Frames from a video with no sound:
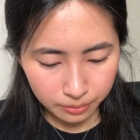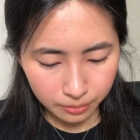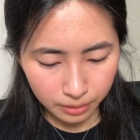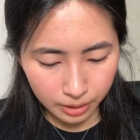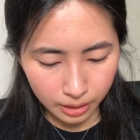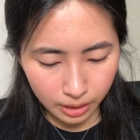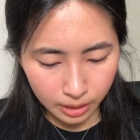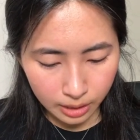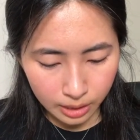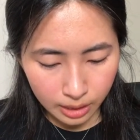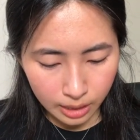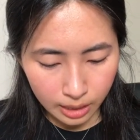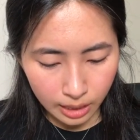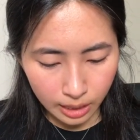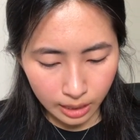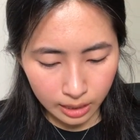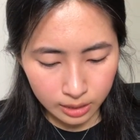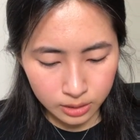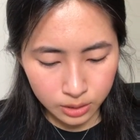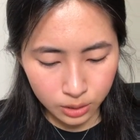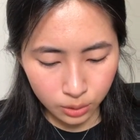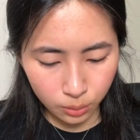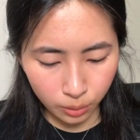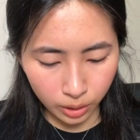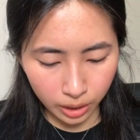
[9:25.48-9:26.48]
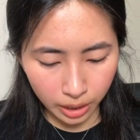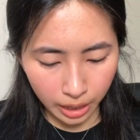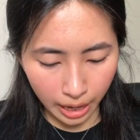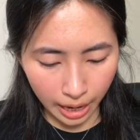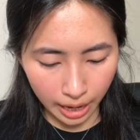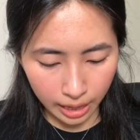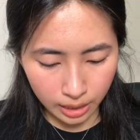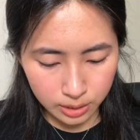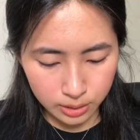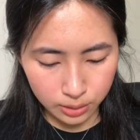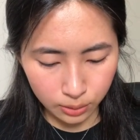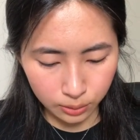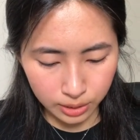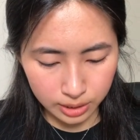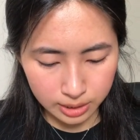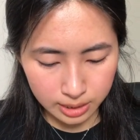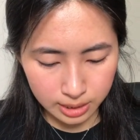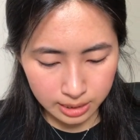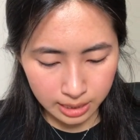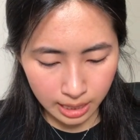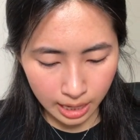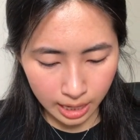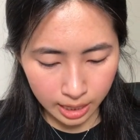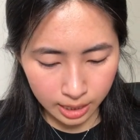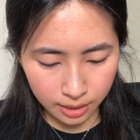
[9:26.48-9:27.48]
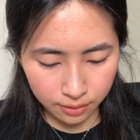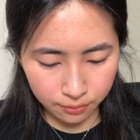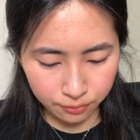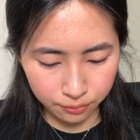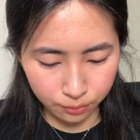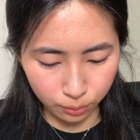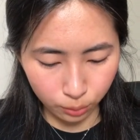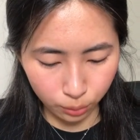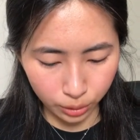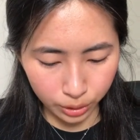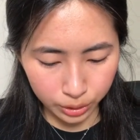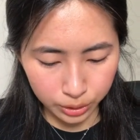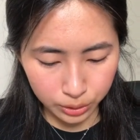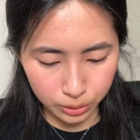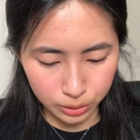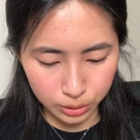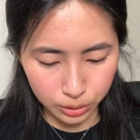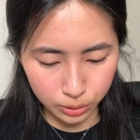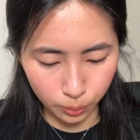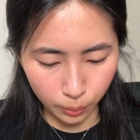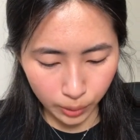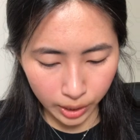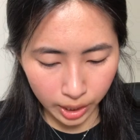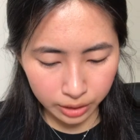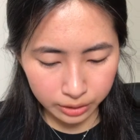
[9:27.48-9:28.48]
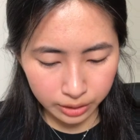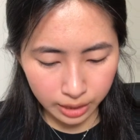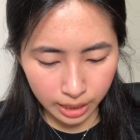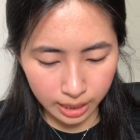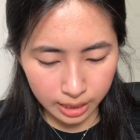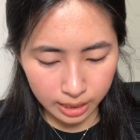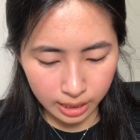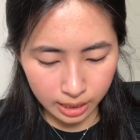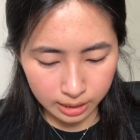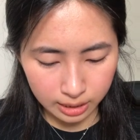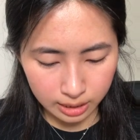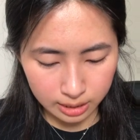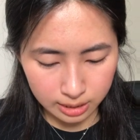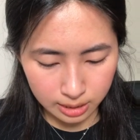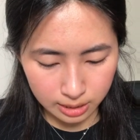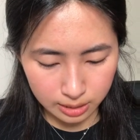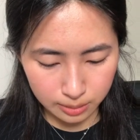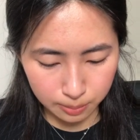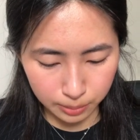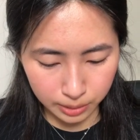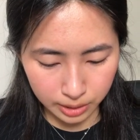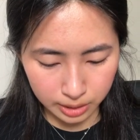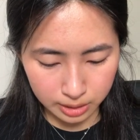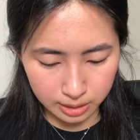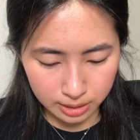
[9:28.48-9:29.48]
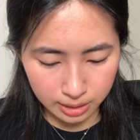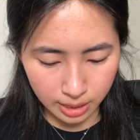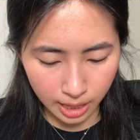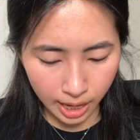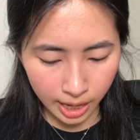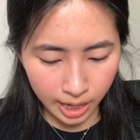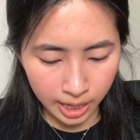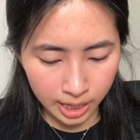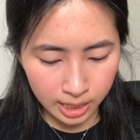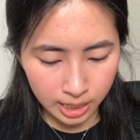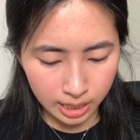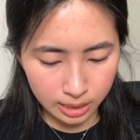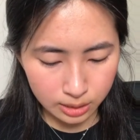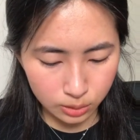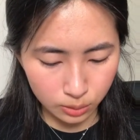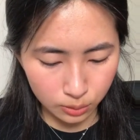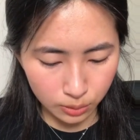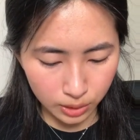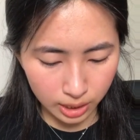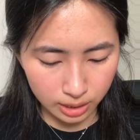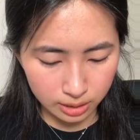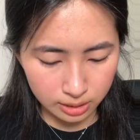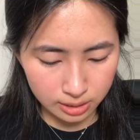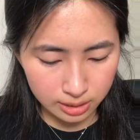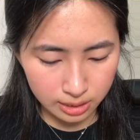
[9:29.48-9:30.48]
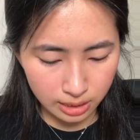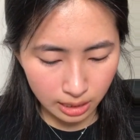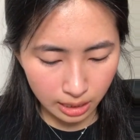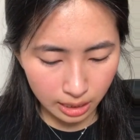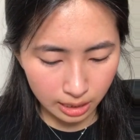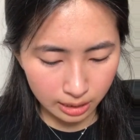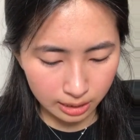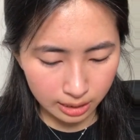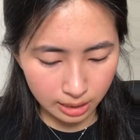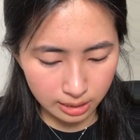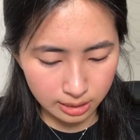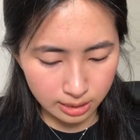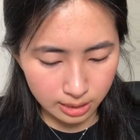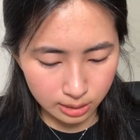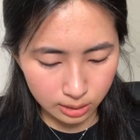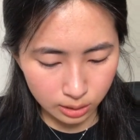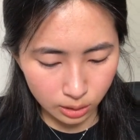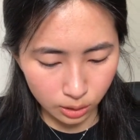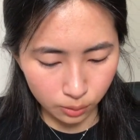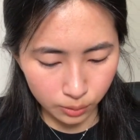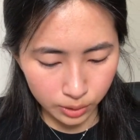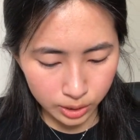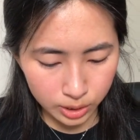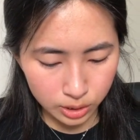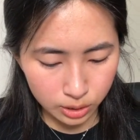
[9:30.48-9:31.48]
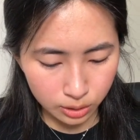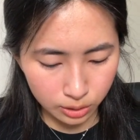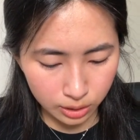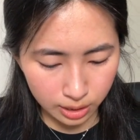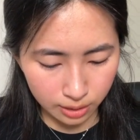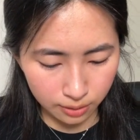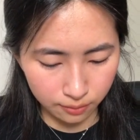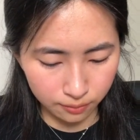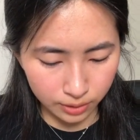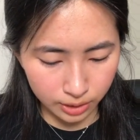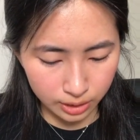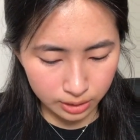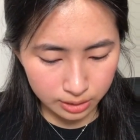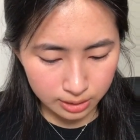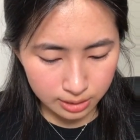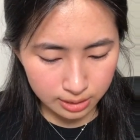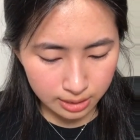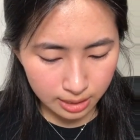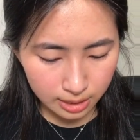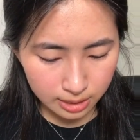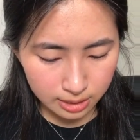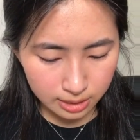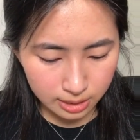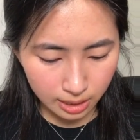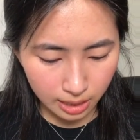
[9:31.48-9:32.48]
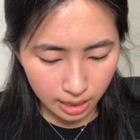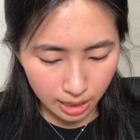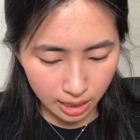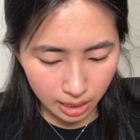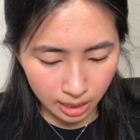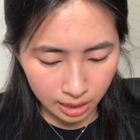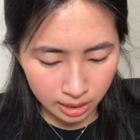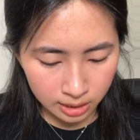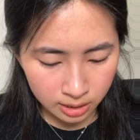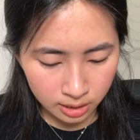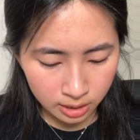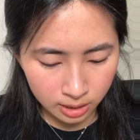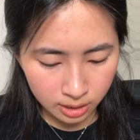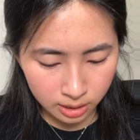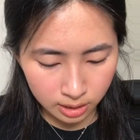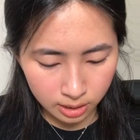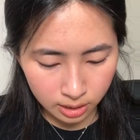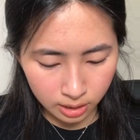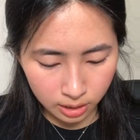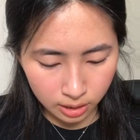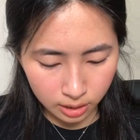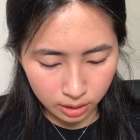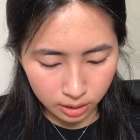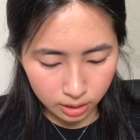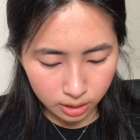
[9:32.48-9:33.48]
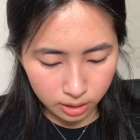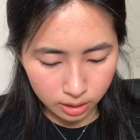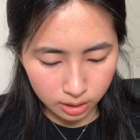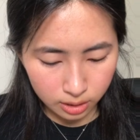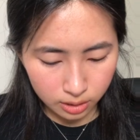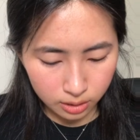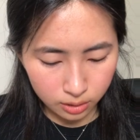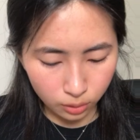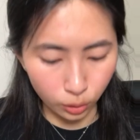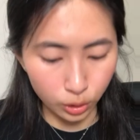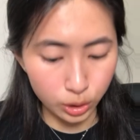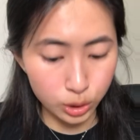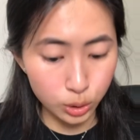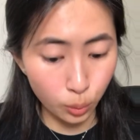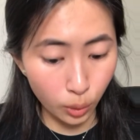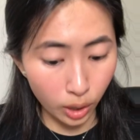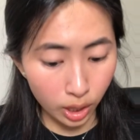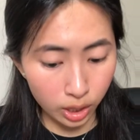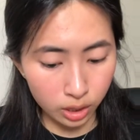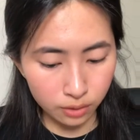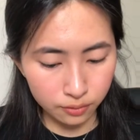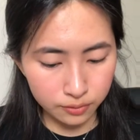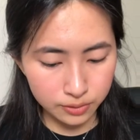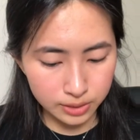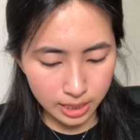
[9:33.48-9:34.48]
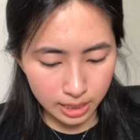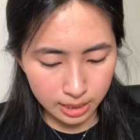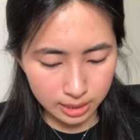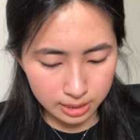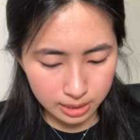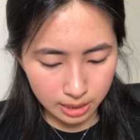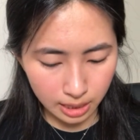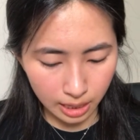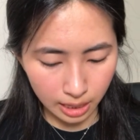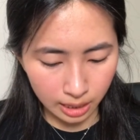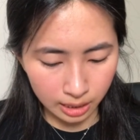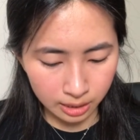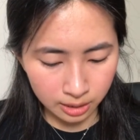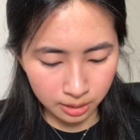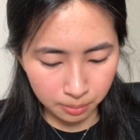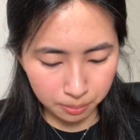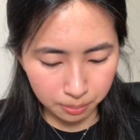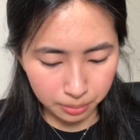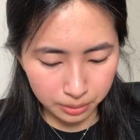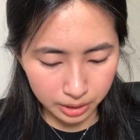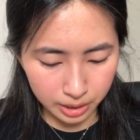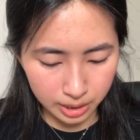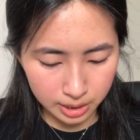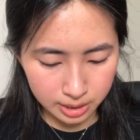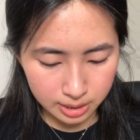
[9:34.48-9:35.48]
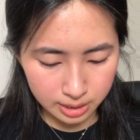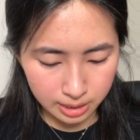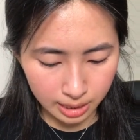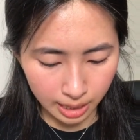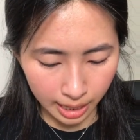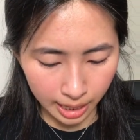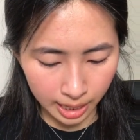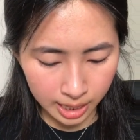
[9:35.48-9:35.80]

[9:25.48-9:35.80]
into our x. So this is negative 4, you square that, and this is plus 9. As you can see, this is going to give us 16, or square root of 16 plus 9.